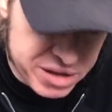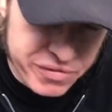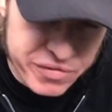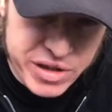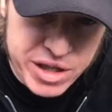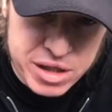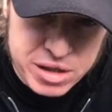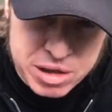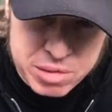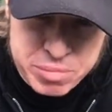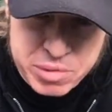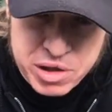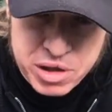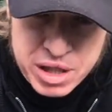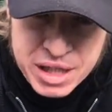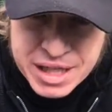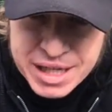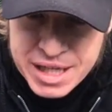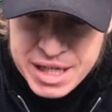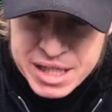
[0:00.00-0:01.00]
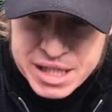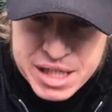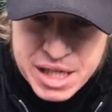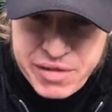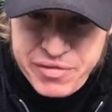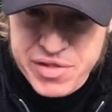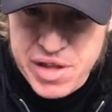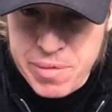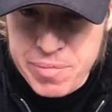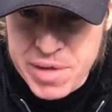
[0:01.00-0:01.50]
available.
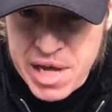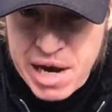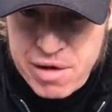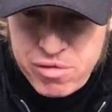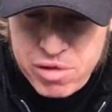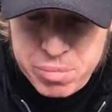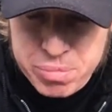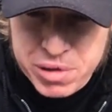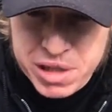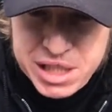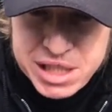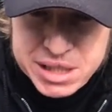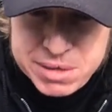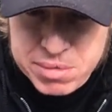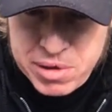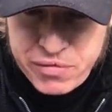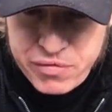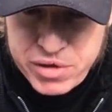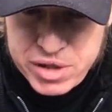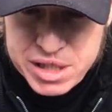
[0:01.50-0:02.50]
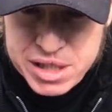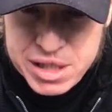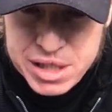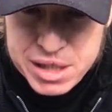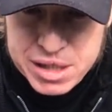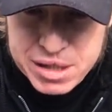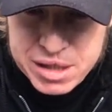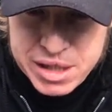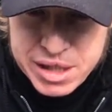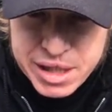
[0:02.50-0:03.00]
Give them that replacement for
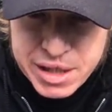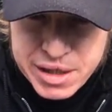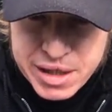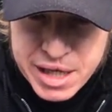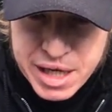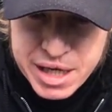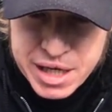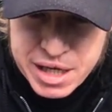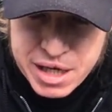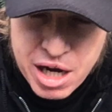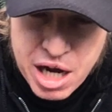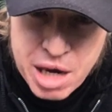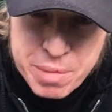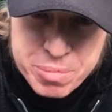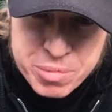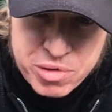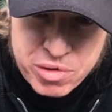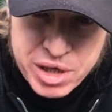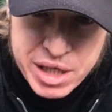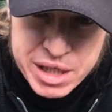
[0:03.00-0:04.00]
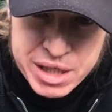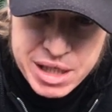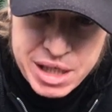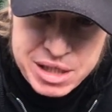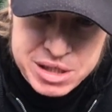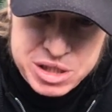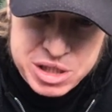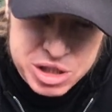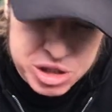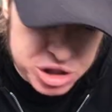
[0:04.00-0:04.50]
Kuechly, get an upgrade
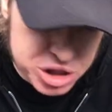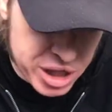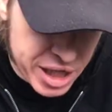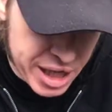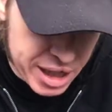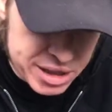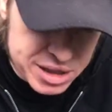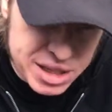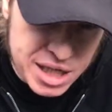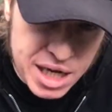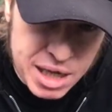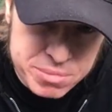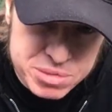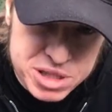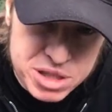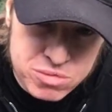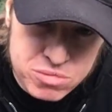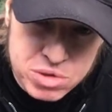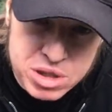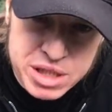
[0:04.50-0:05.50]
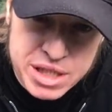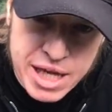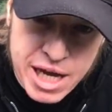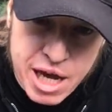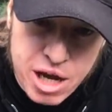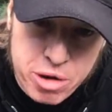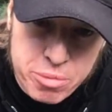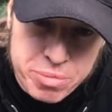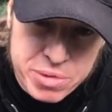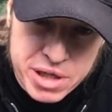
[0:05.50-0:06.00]
next to Shaq Thompson, really
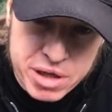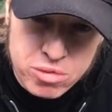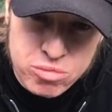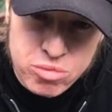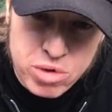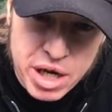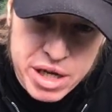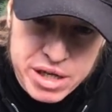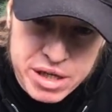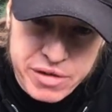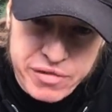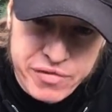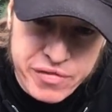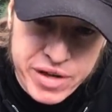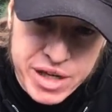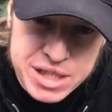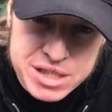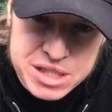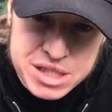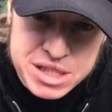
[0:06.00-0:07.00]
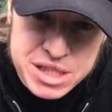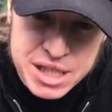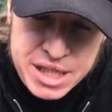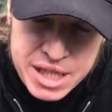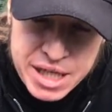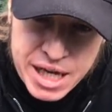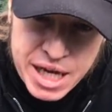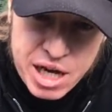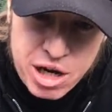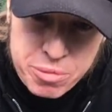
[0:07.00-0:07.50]
help their run defense,
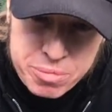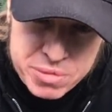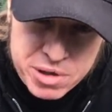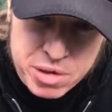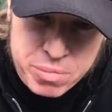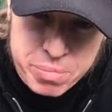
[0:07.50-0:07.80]
help their